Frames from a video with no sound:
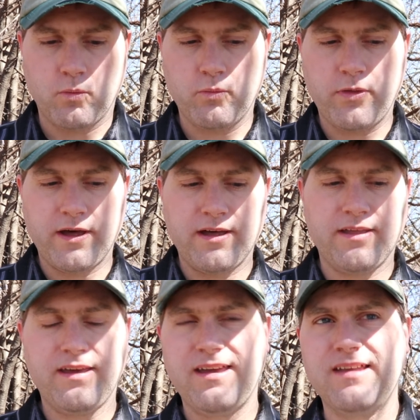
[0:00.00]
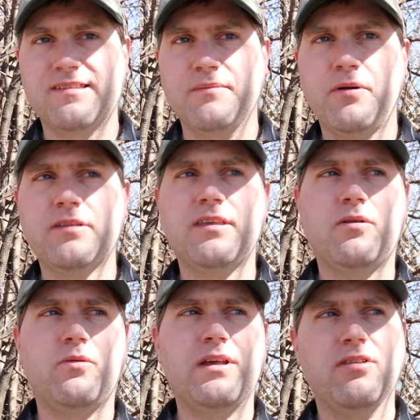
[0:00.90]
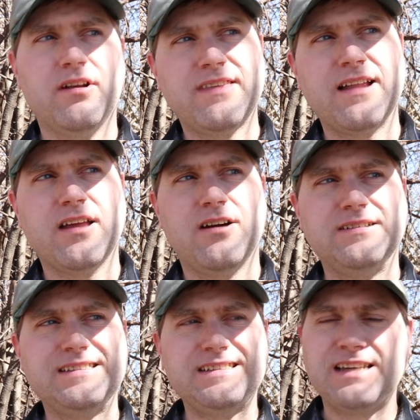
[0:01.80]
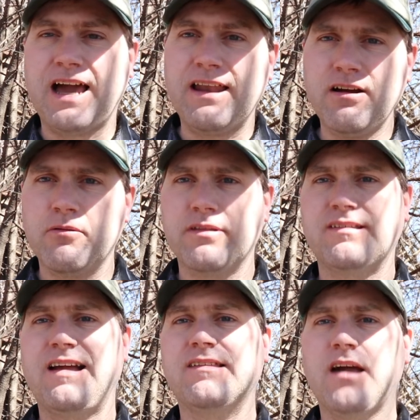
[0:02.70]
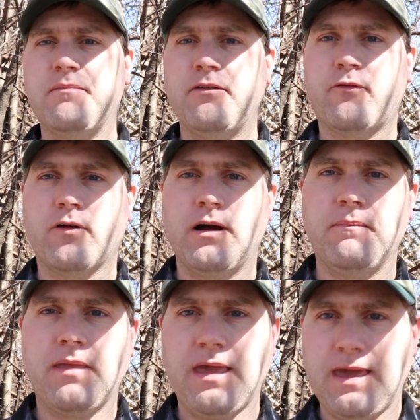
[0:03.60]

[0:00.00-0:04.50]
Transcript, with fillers: the it's a book that we looked at and go, eh, I don't know where this guy's coming from,